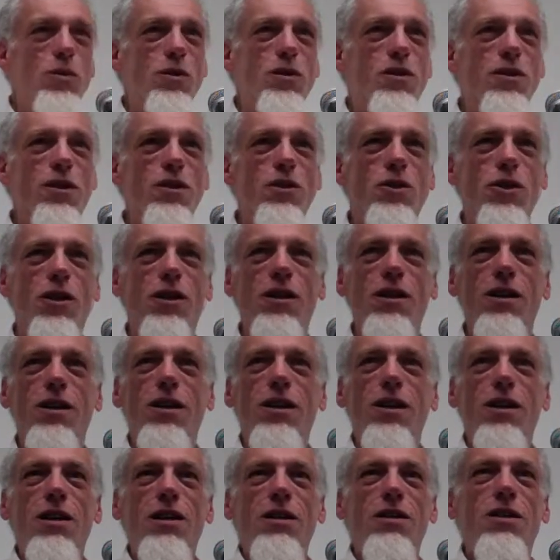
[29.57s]
was such
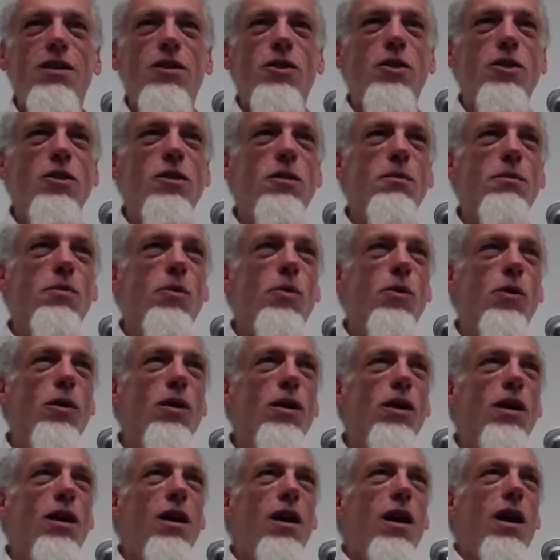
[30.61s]
a support.
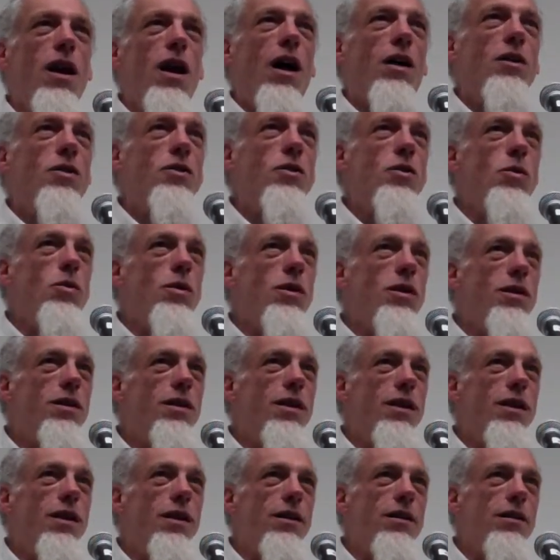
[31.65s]
I also want to
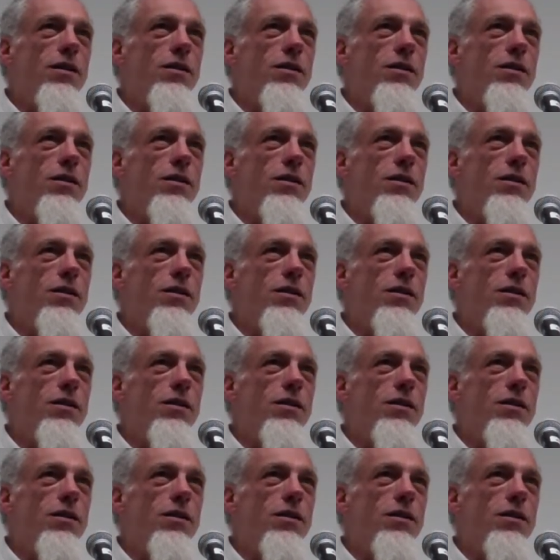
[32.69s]
thank